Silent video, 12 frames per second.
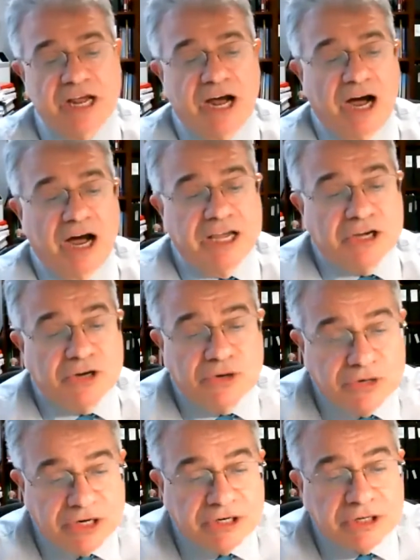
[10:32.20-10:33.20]
Uh, it
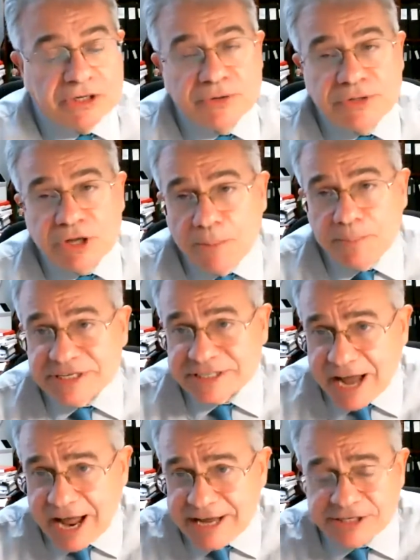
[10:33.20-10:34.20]
could include the Open
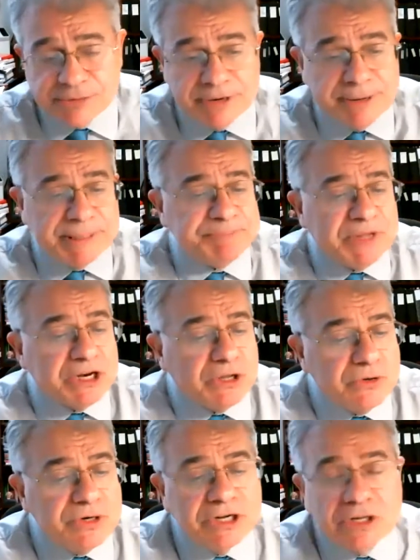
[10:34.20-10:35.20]
Skies Agreement. It
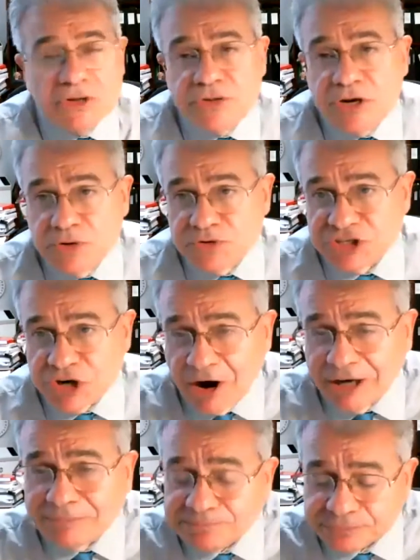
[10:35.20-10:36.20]
could include the New
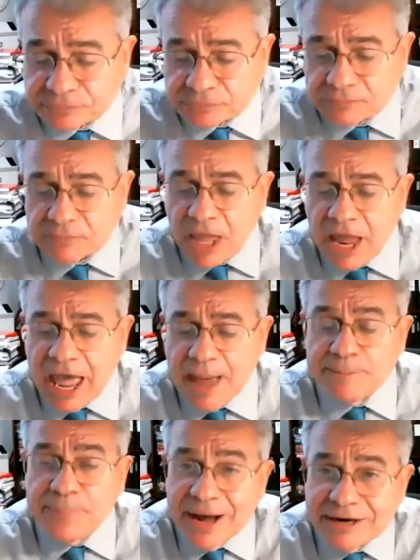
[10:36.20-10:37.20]
START. Eh,
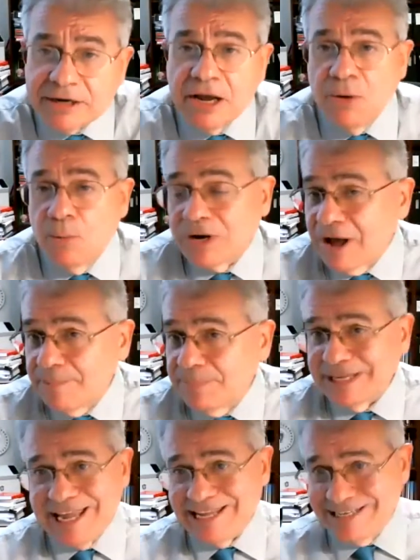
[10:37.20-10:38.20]
but what
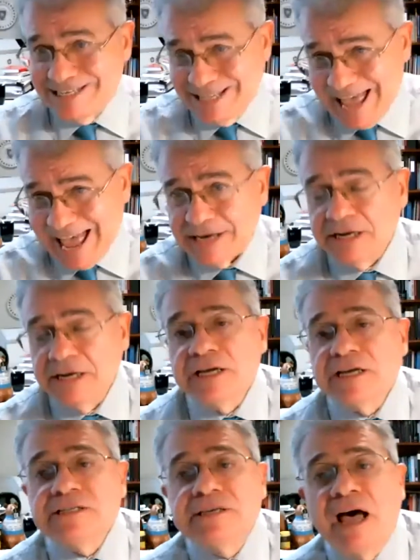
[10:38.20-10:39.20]
complicates that
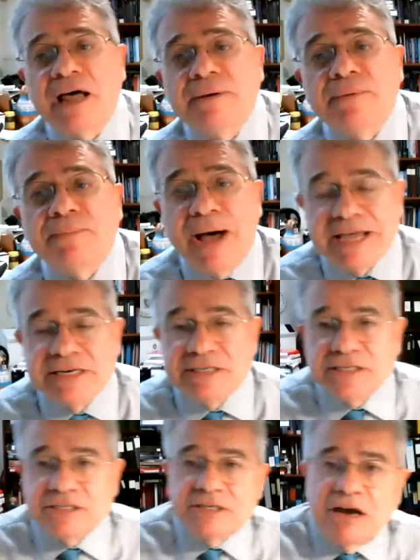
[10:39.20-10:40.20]
is not
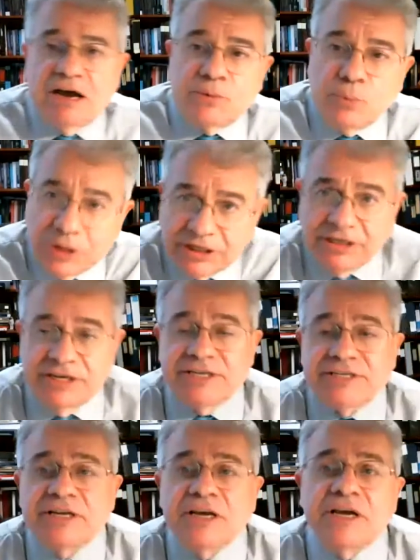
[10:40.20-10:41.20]
Biden's
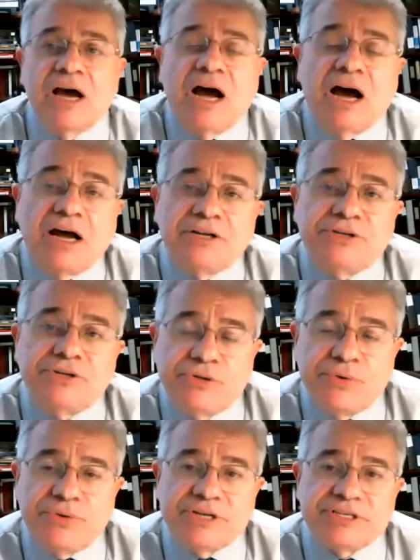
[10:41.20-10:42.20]
unwillingness uh, to
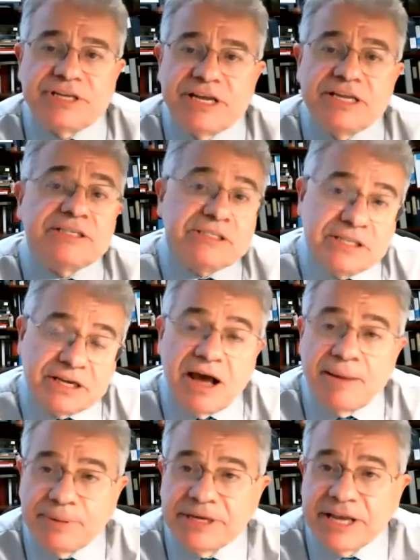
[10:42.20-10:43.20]
do this, it's the
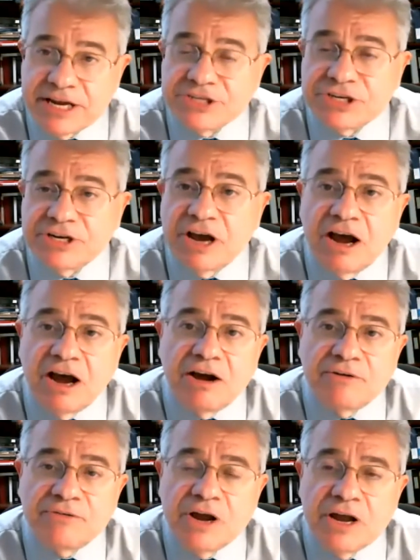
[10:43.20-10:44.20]
complication of